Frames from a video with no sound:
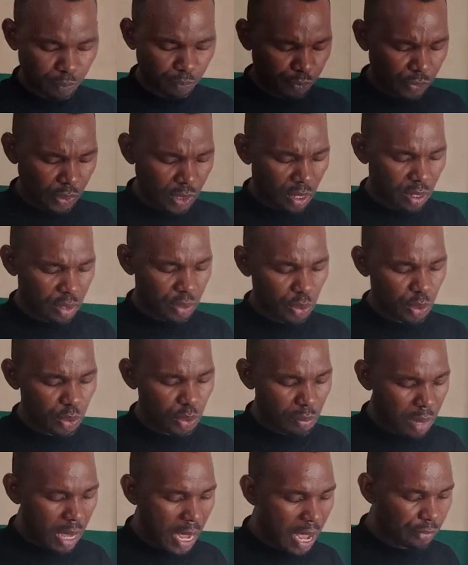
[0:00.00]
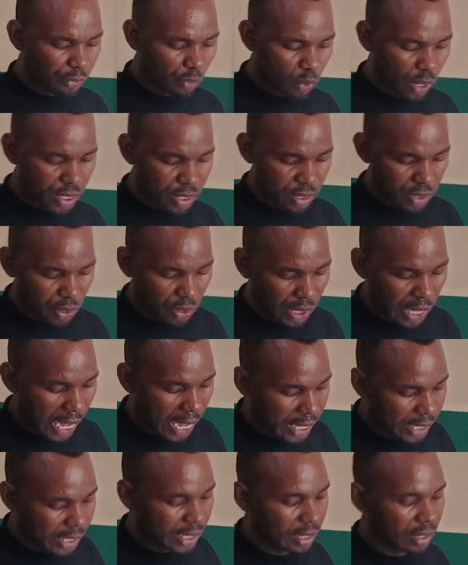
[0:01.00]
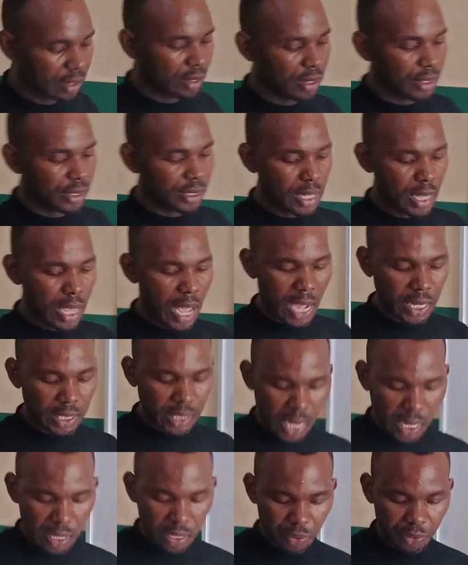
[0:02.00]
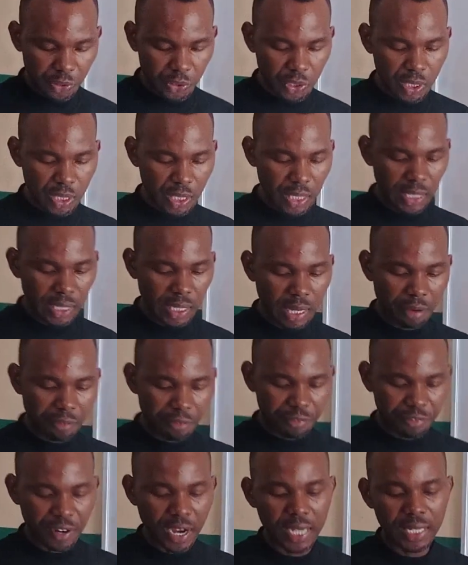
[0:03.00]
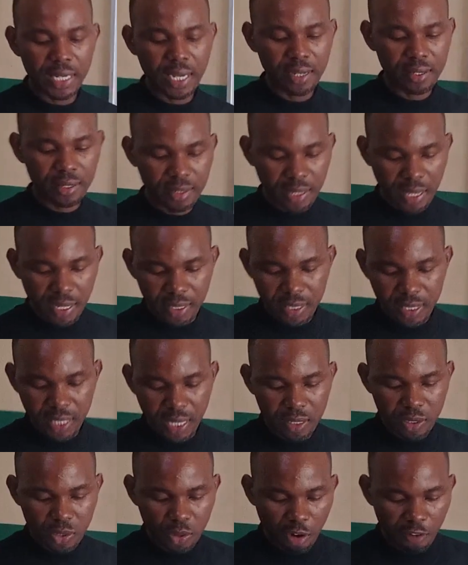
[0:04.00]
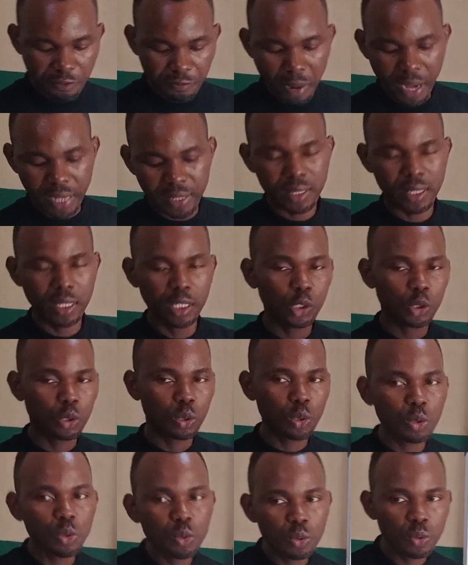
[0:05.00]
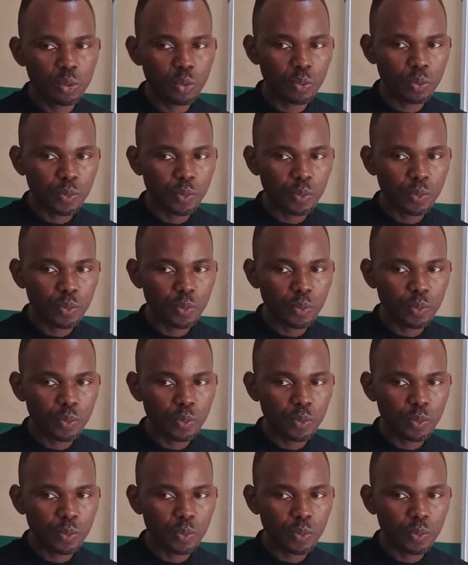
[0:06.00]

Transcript: So you may have questions like the analogy in the final sentence of passage 2.